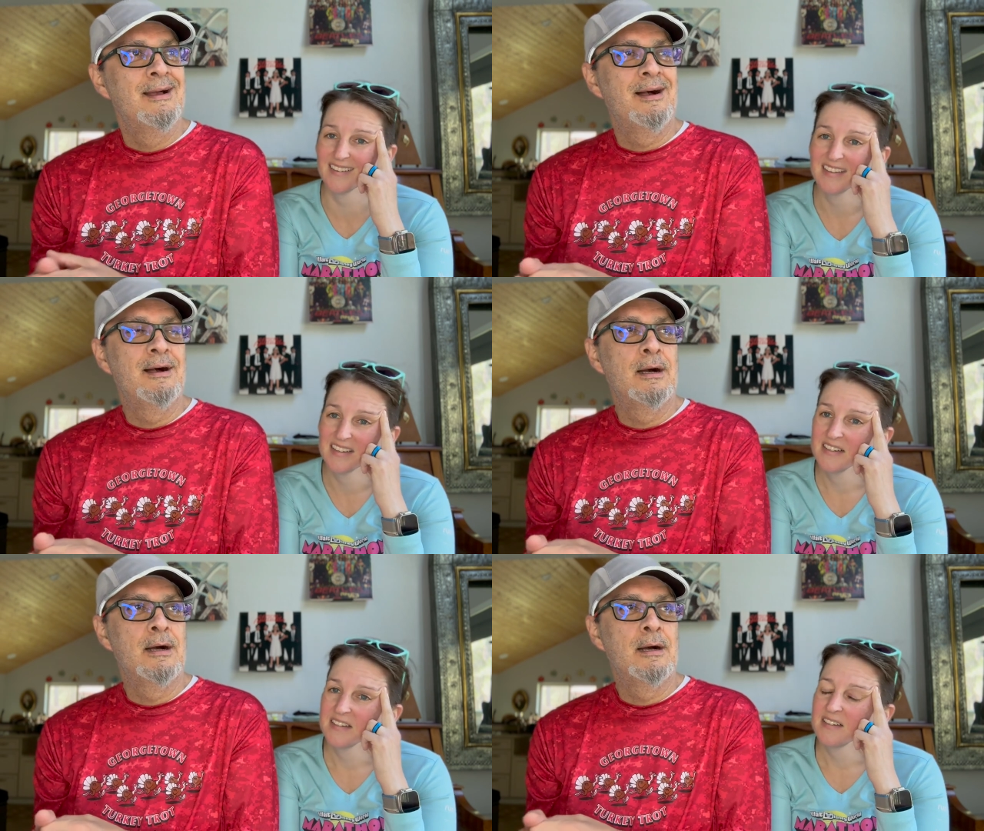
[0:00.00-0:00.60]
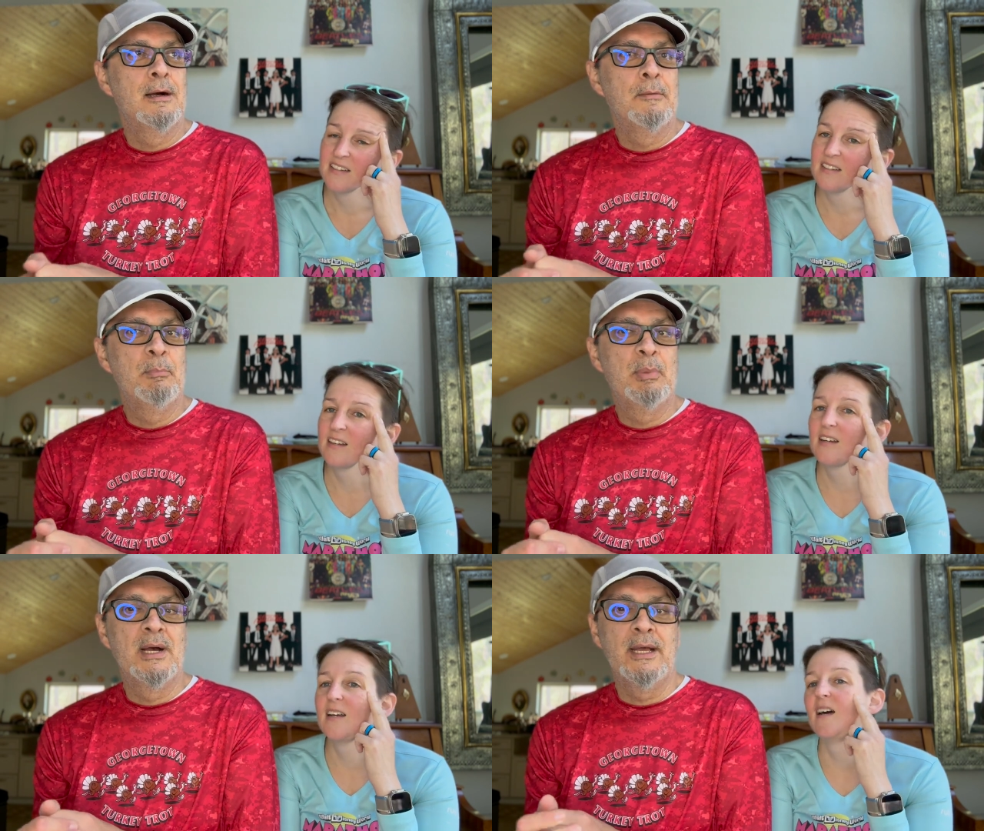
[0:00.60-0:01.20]
Speaker 1: uh,
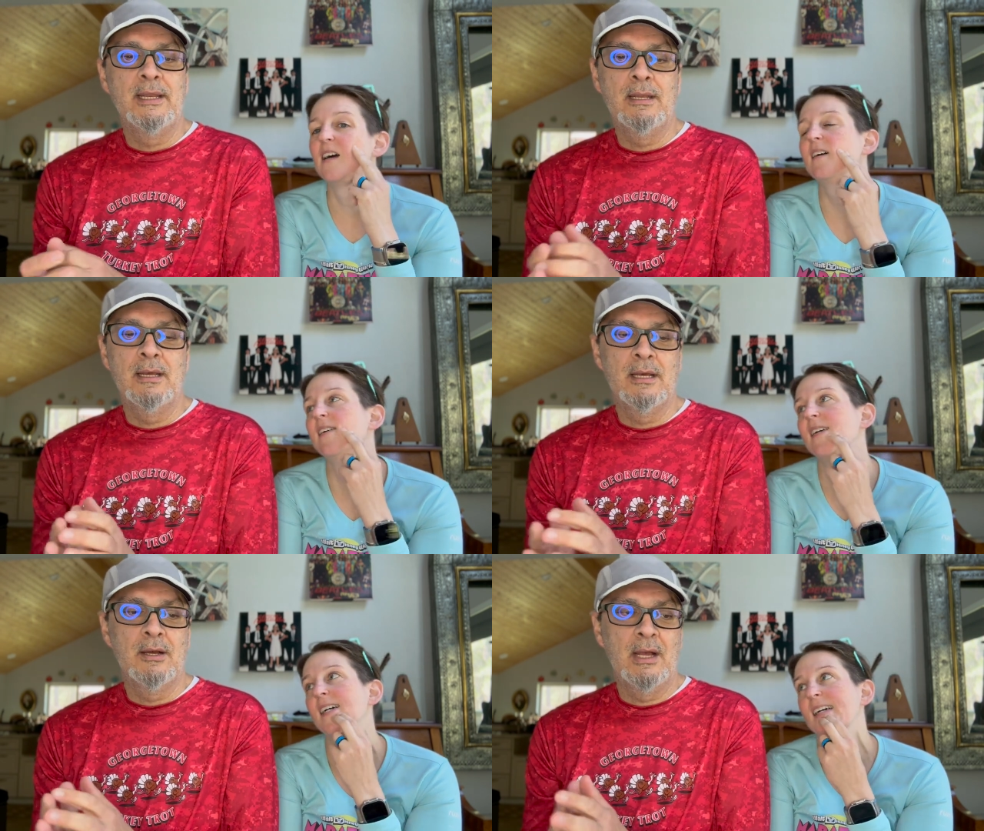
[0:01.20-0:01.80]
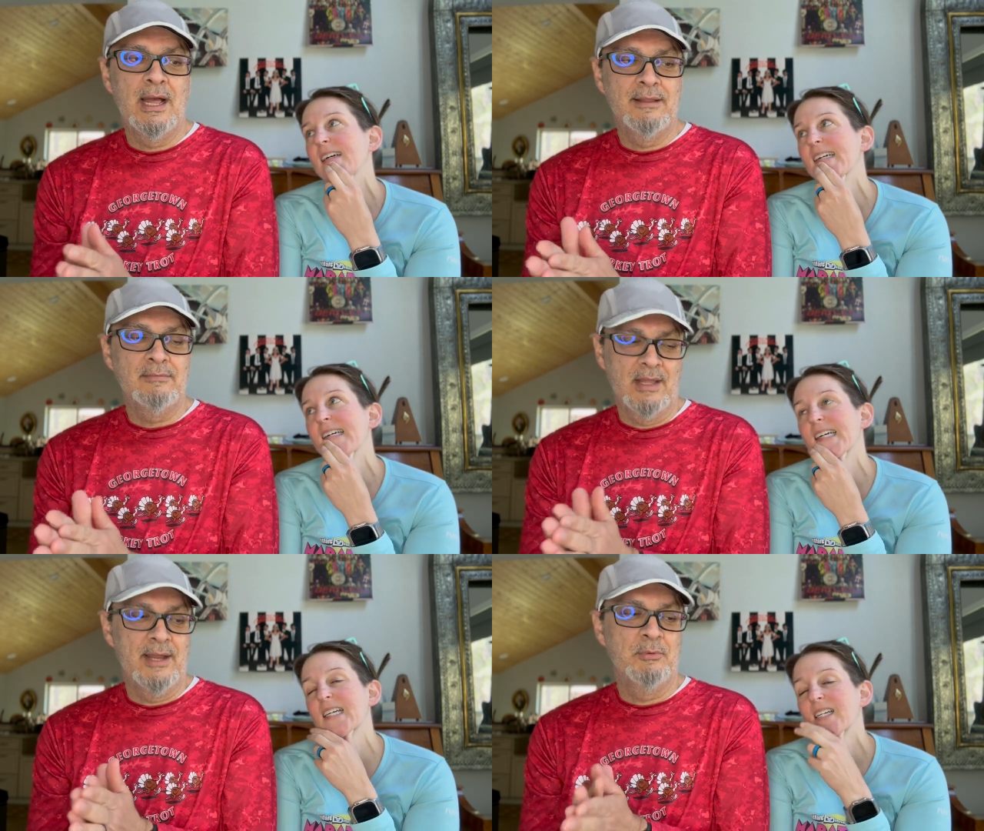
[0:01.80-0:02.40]
but uh, I,
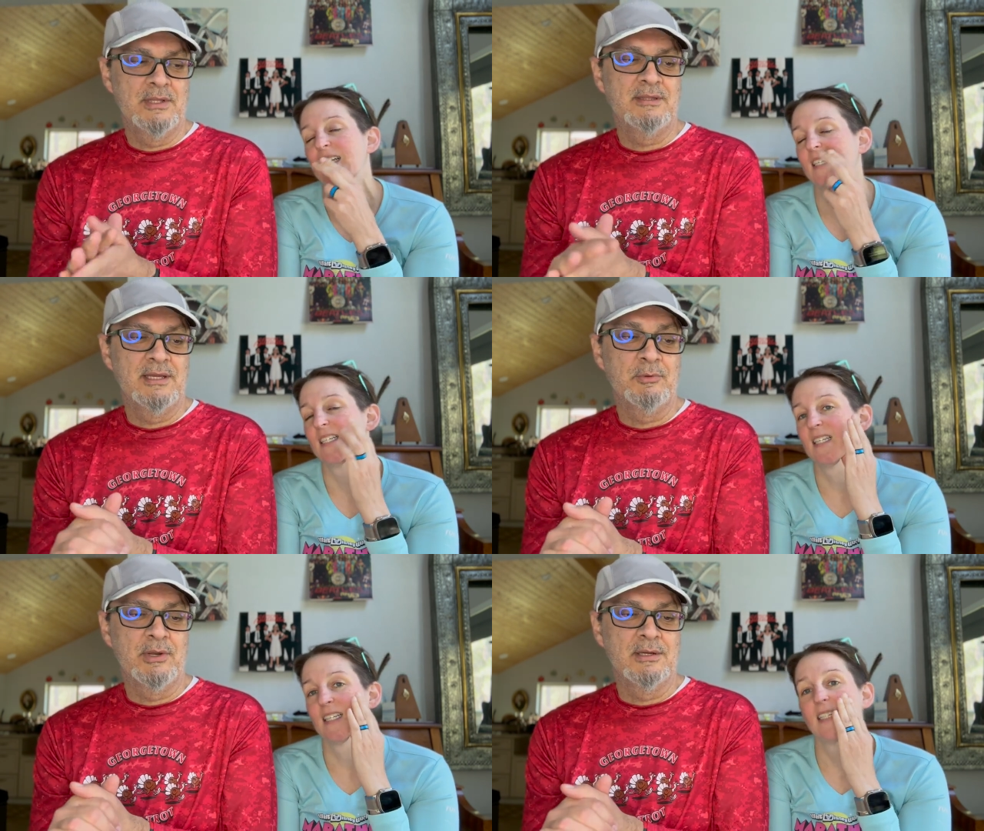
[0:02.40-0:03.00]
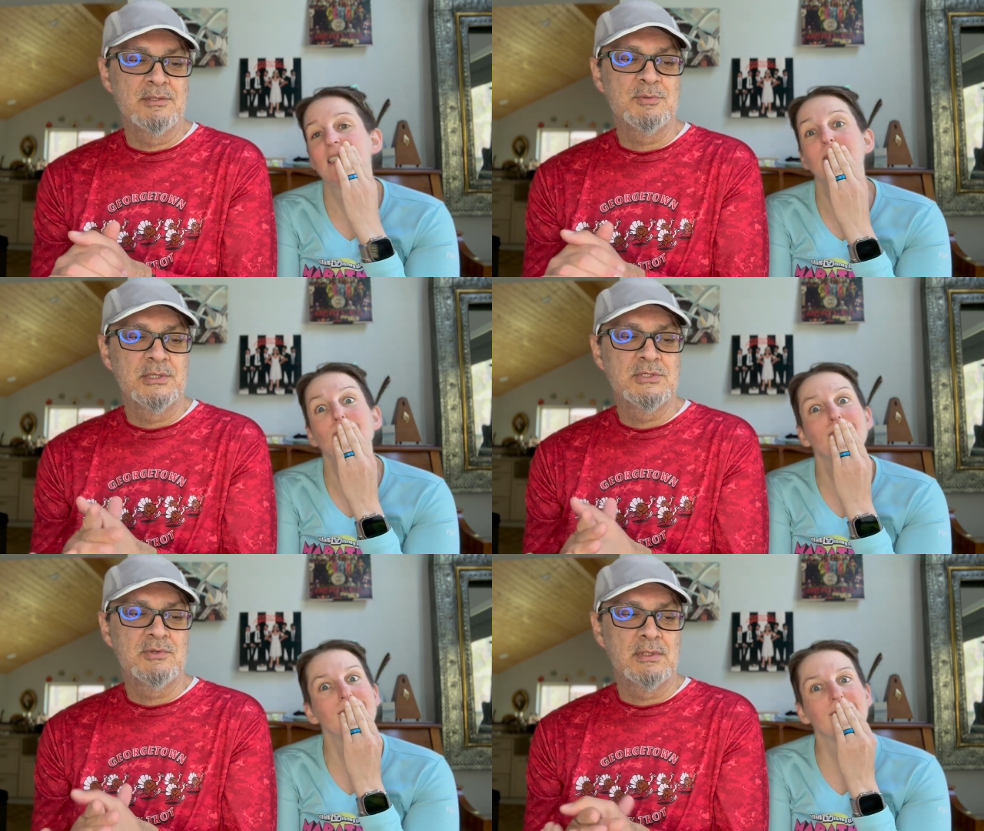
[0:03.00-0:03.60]
I really think we're going to
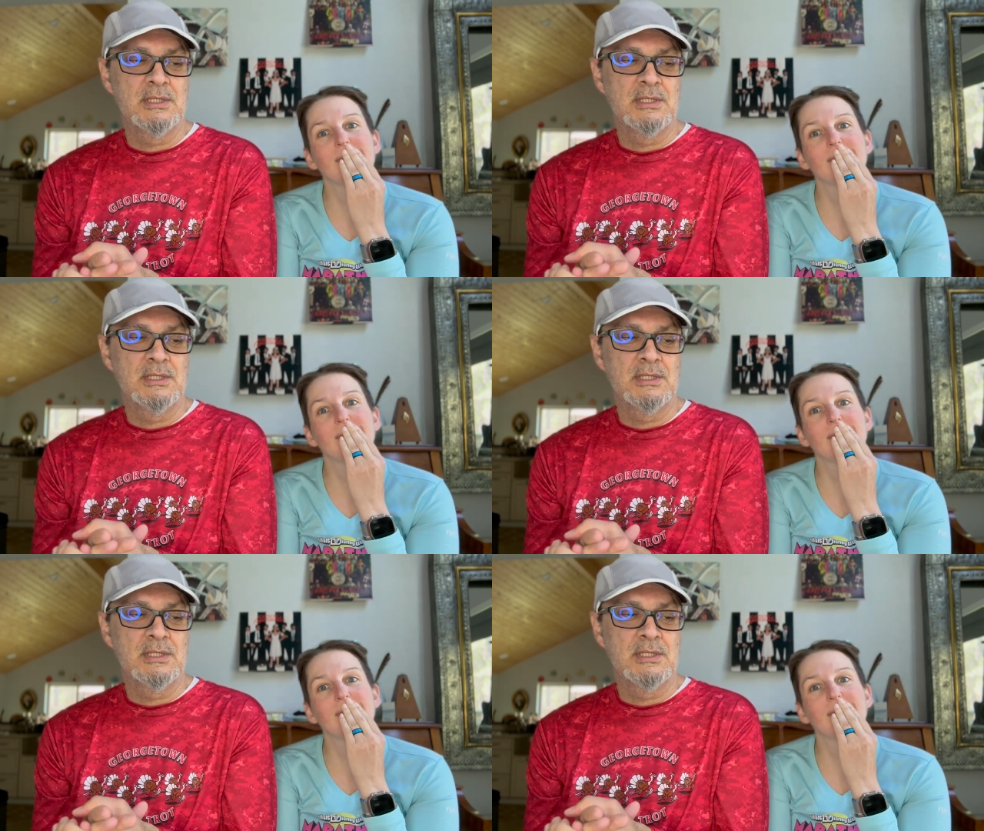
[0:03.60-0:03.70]
switch to